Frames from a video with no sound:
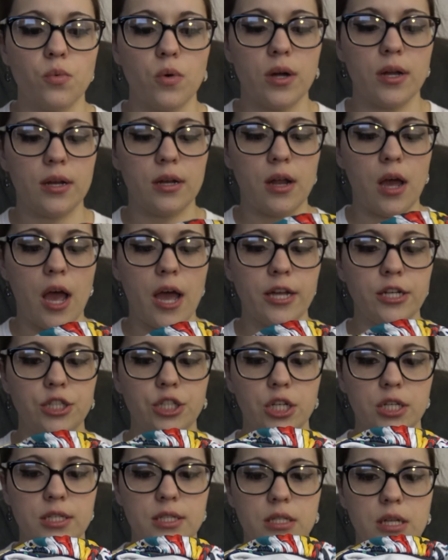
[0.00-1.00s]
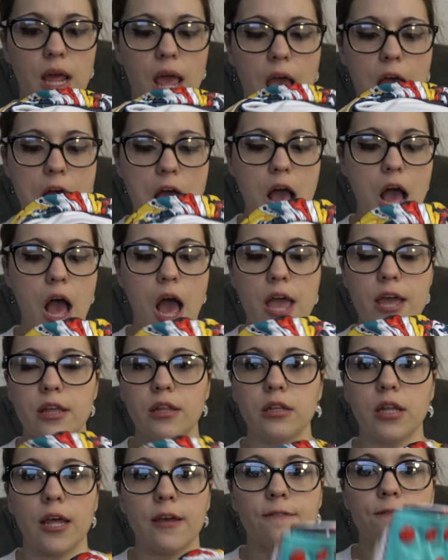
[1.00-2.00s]
one I just I
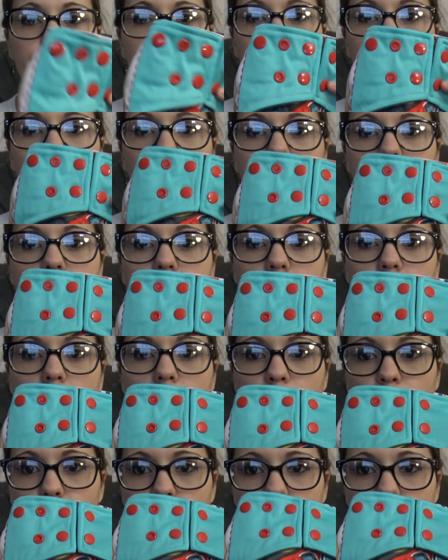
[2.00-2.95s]
like fell in love